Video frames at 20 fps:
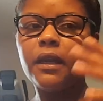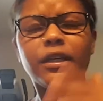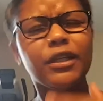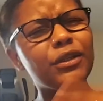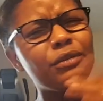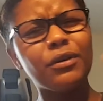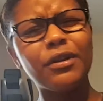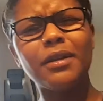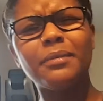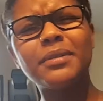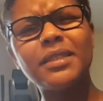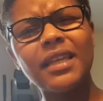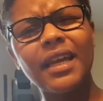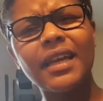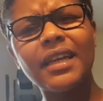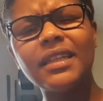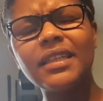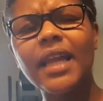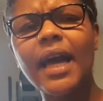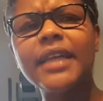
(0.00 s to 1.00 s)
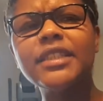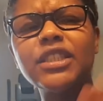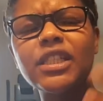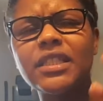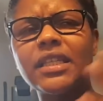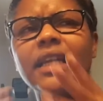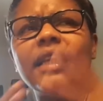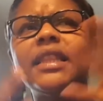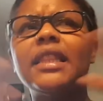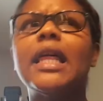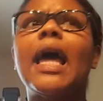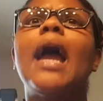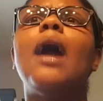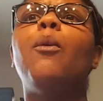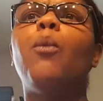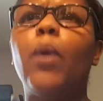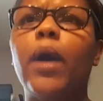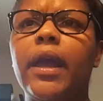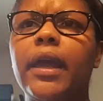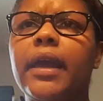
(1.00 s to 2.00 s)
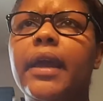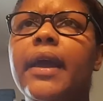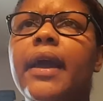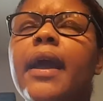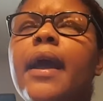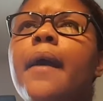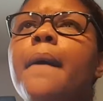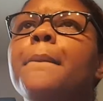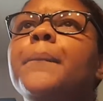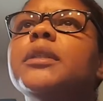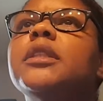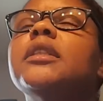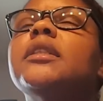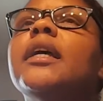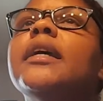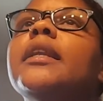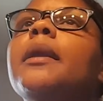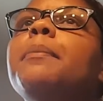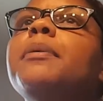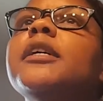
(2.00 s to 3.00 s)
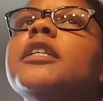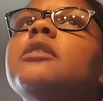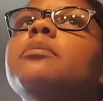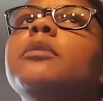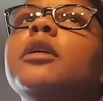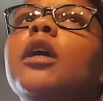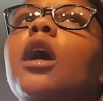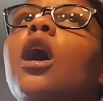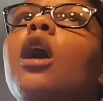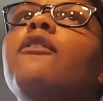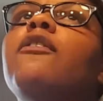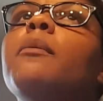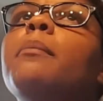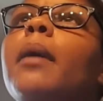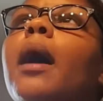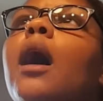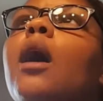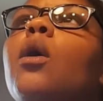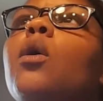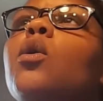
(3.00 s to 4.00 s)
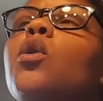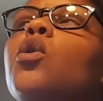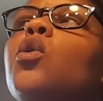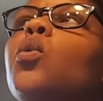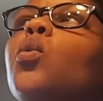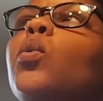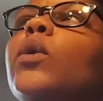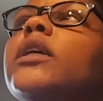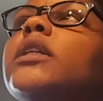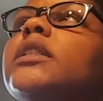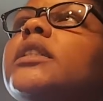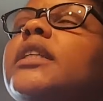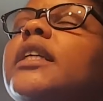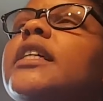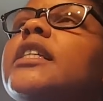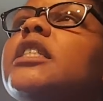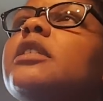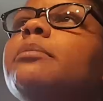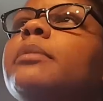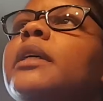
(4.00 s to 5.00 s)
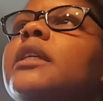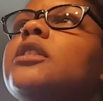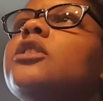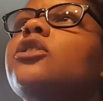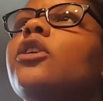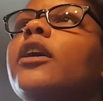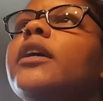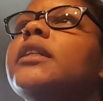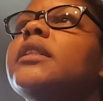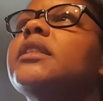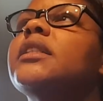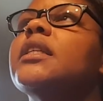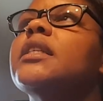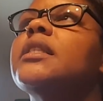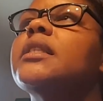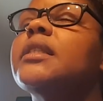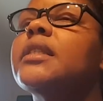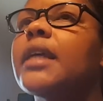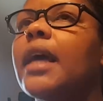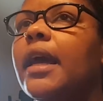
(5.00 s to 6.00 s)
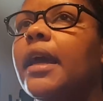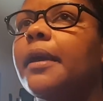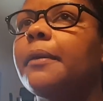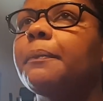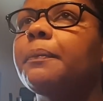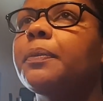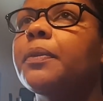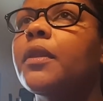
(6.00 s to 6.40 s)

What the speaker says: You know what I'm saying? Like, just in that way. But the thing that pissed me off about what D. Smith started to say